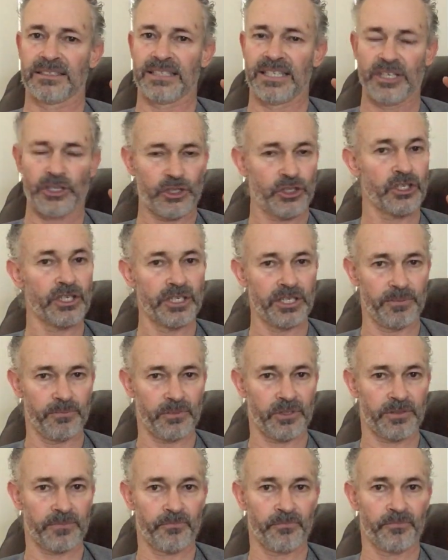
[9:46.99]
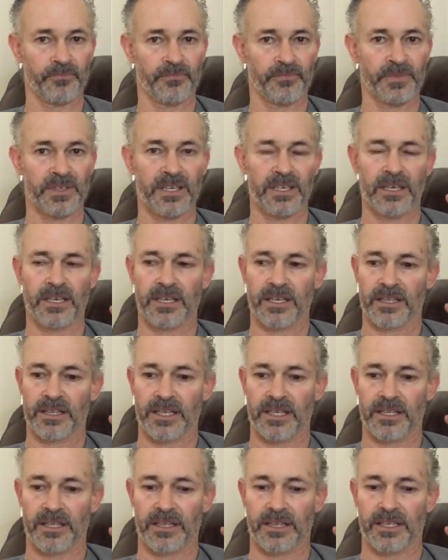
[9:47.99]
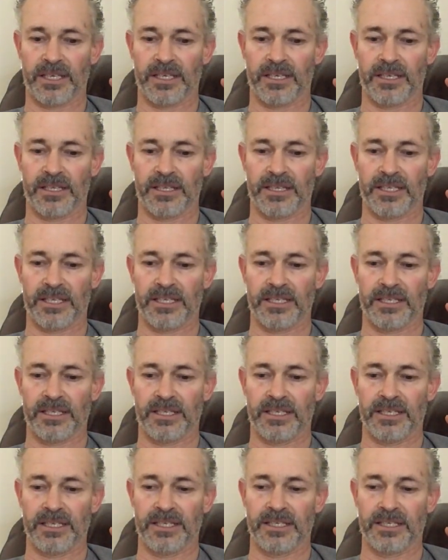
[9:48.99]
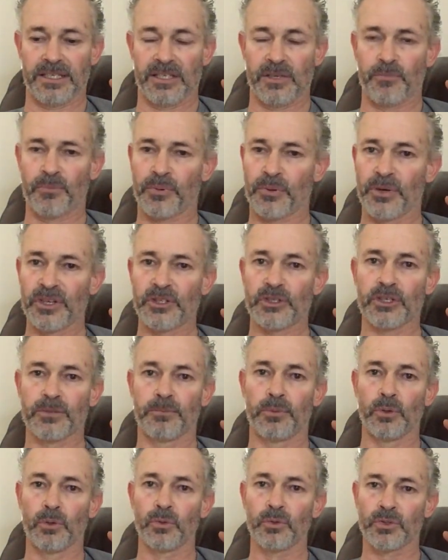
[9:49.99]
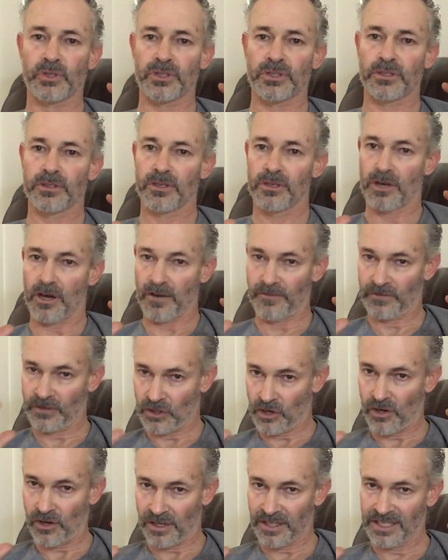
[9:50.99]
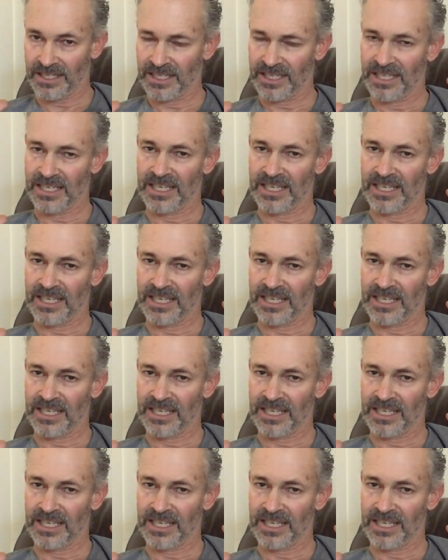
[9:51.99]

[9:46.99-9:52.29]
It seems the principles of God